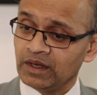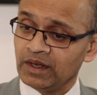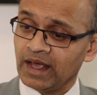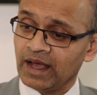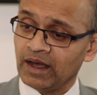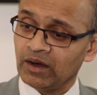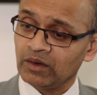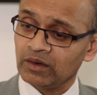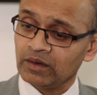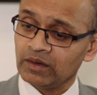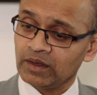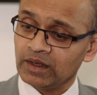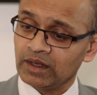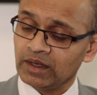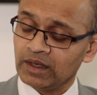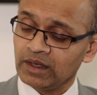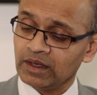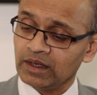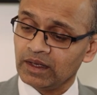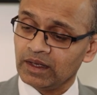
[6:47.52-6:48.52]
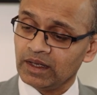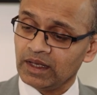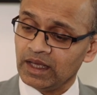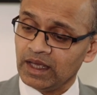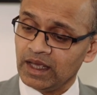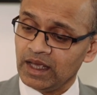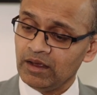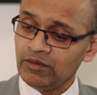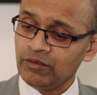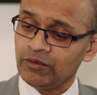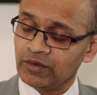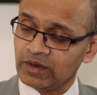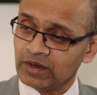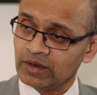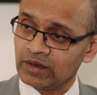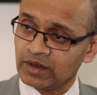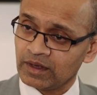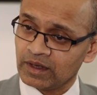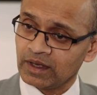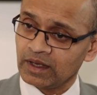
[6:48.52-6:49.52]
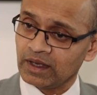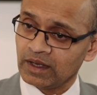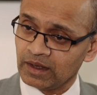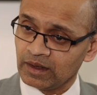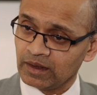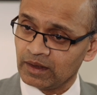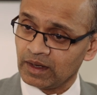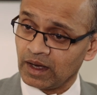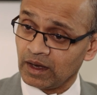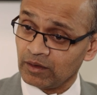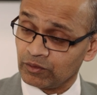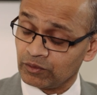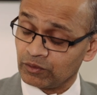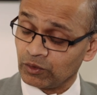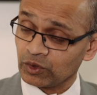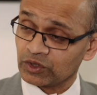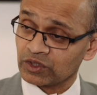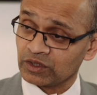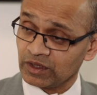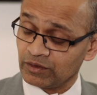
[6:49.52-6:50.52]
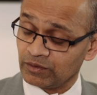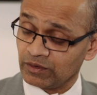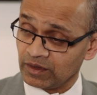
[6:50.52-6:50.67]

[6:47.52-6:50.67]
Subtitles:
Now, if unfortunately